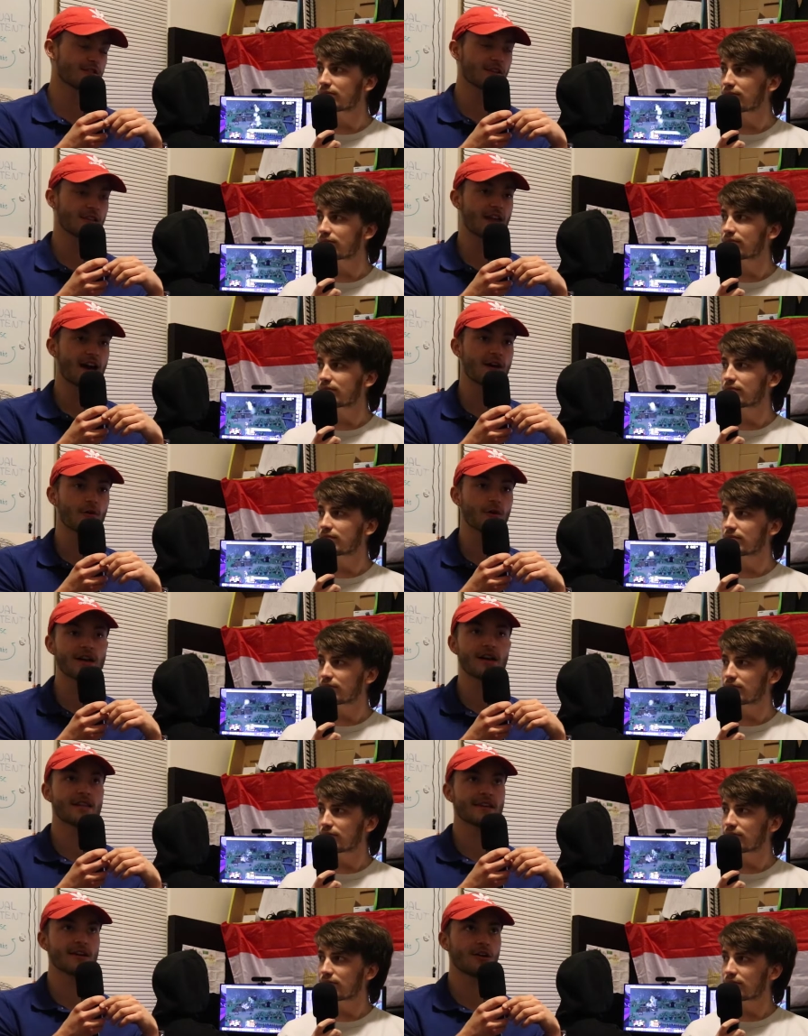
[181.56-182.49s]
Speaker 1: to it that
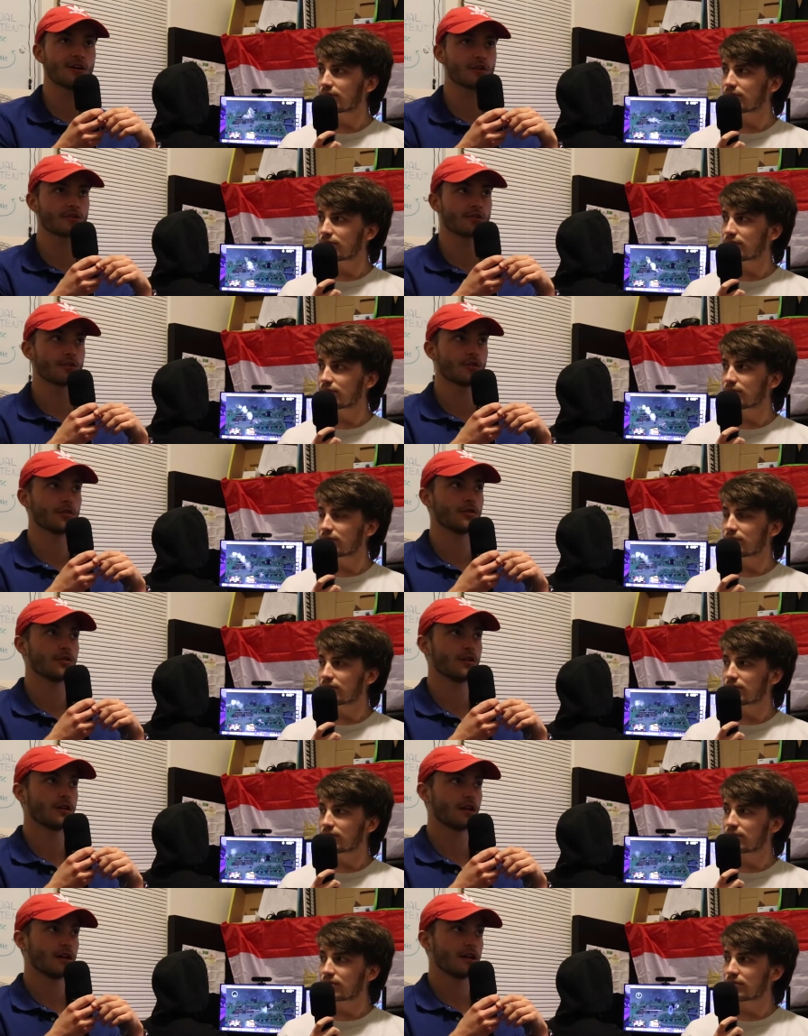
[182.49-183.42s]
way and then also
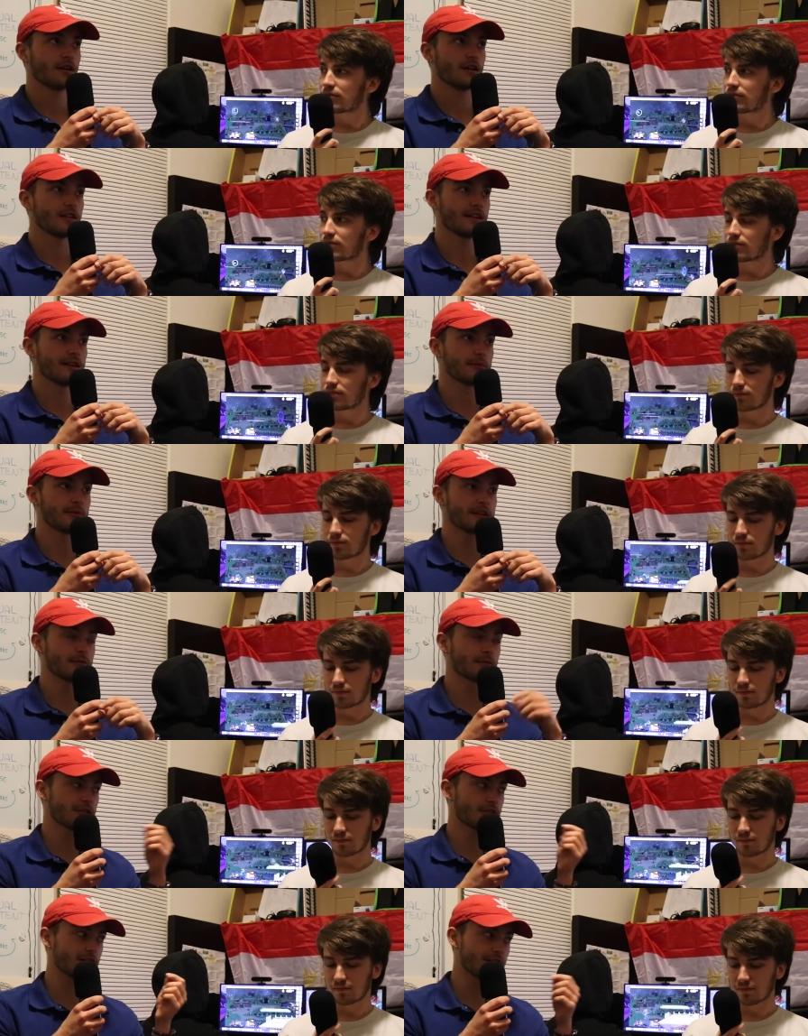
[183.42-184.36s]
like being
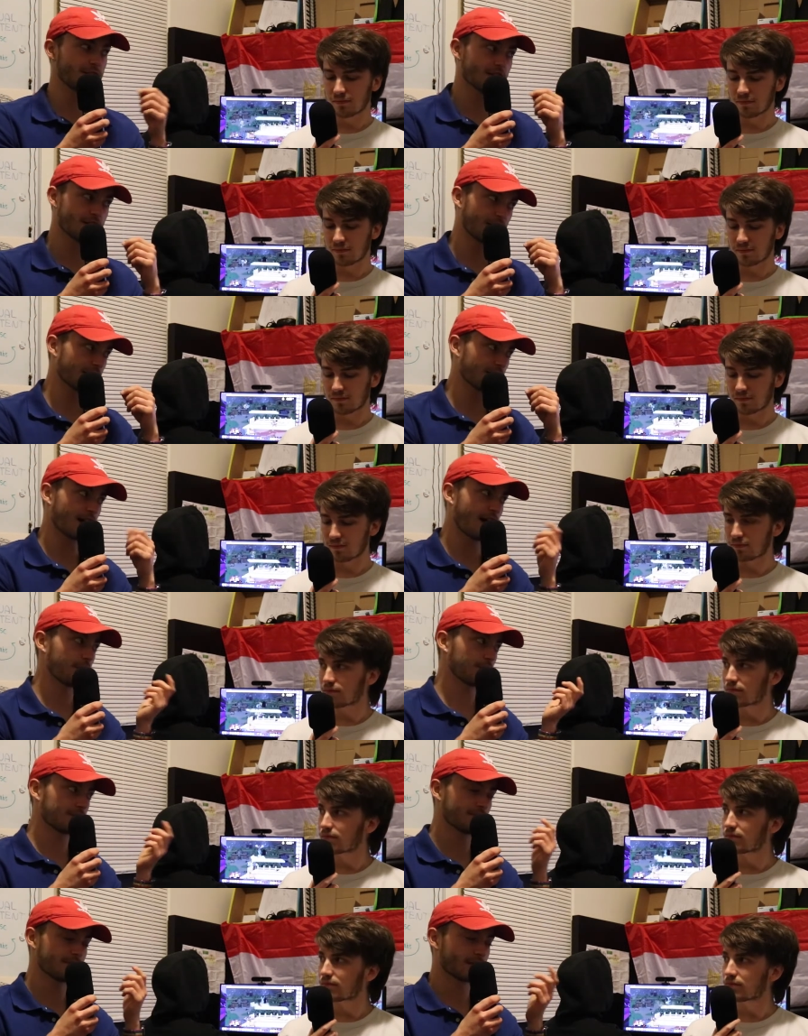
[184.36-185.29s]
with Steven like I
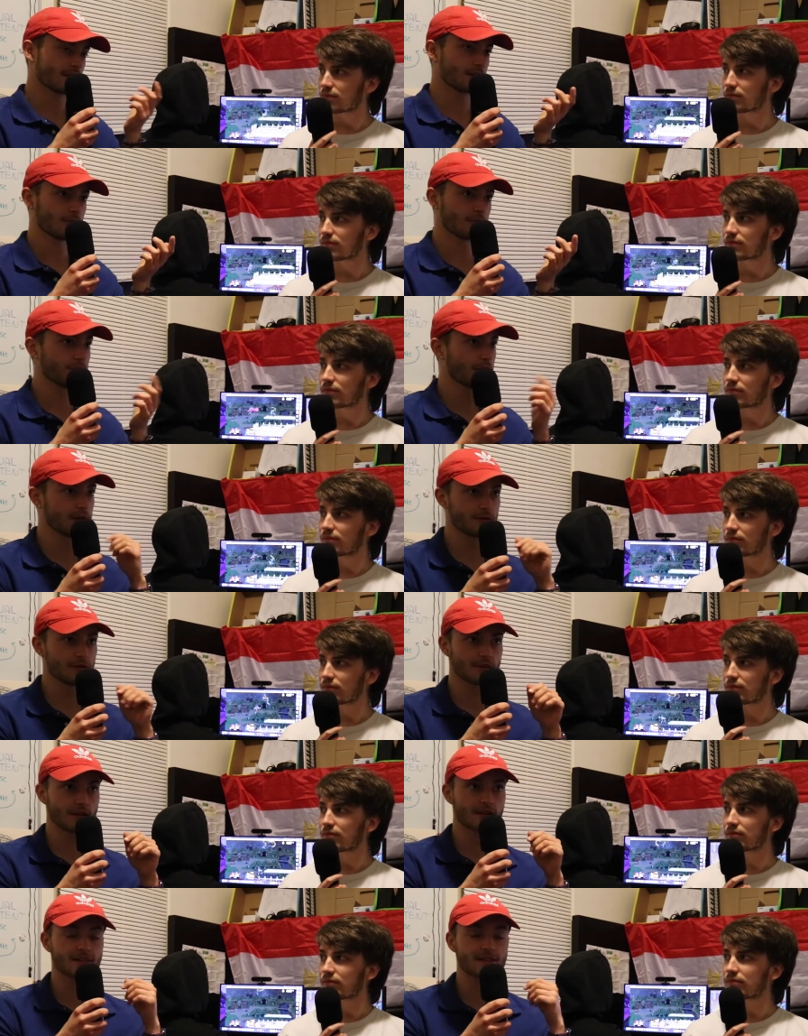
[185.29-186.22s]
would he would play
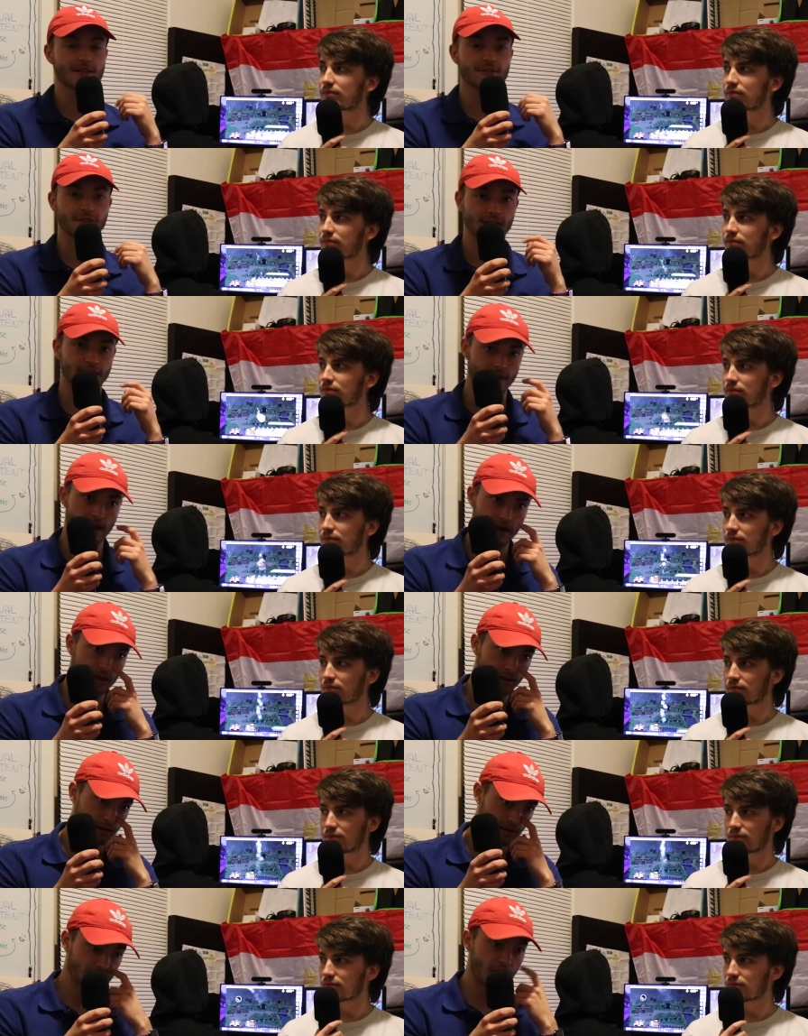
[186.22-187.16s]
music and stuff like
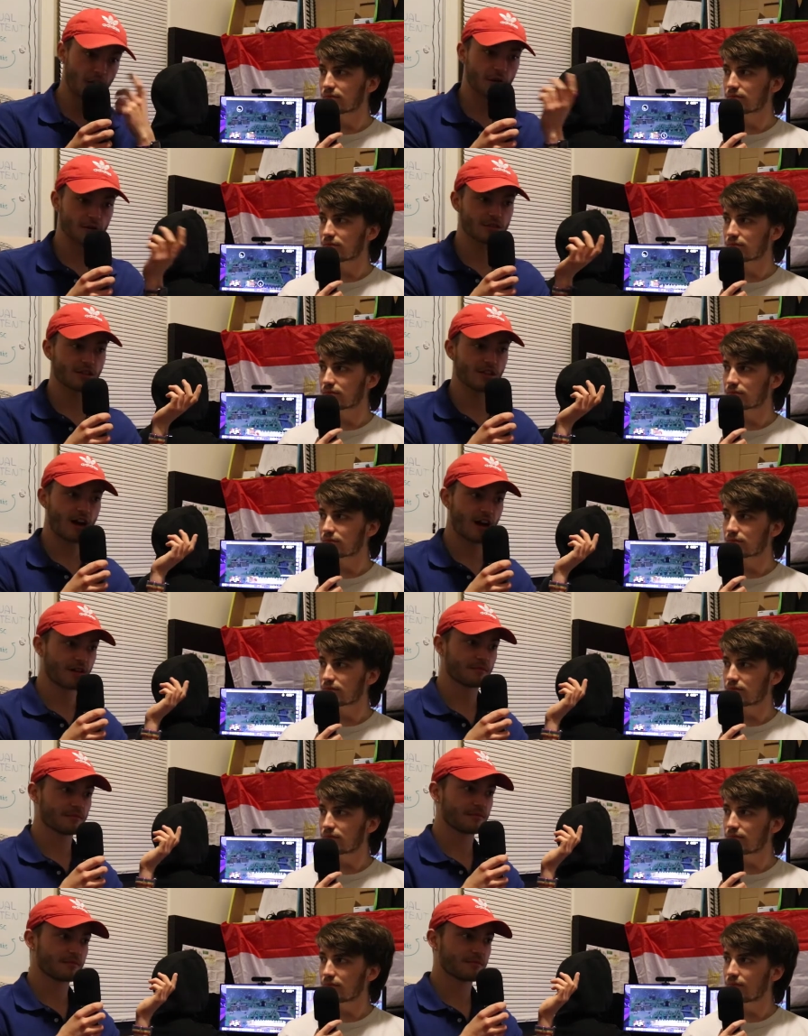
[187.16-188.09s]
that. No, it was a
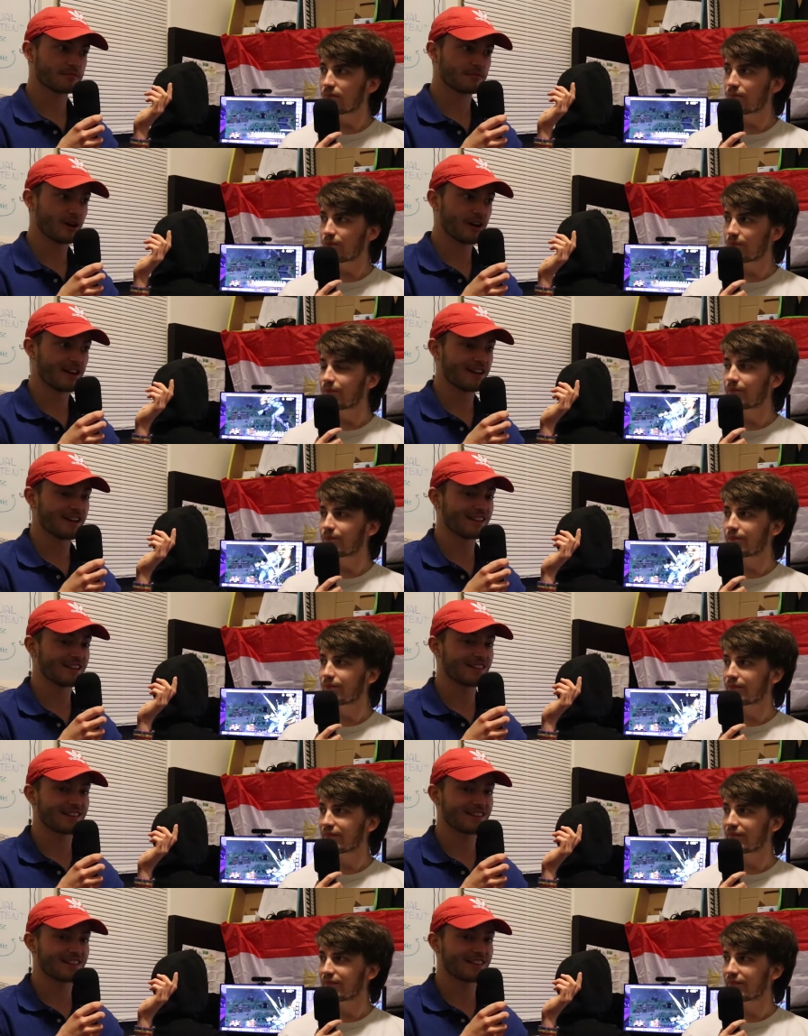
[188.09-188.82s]
lot. But